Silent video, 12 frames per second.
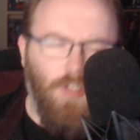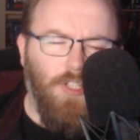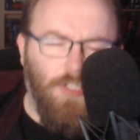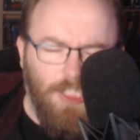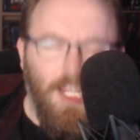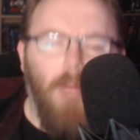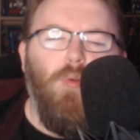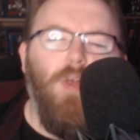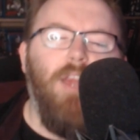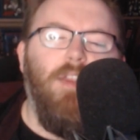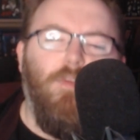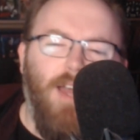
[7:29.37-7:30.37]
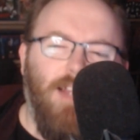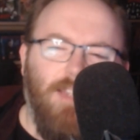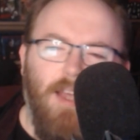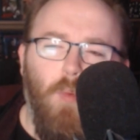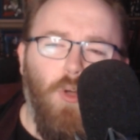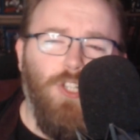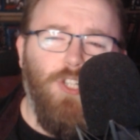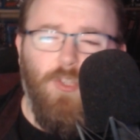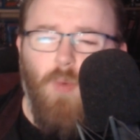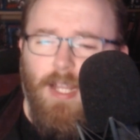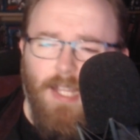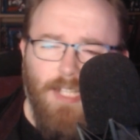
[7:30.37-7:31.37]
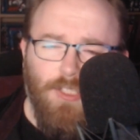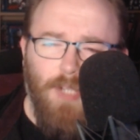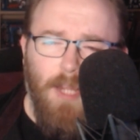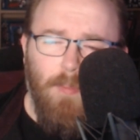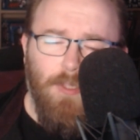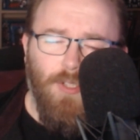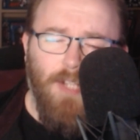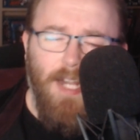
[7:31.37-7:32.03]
separating the fact that I'm watching a Twilight Zone episode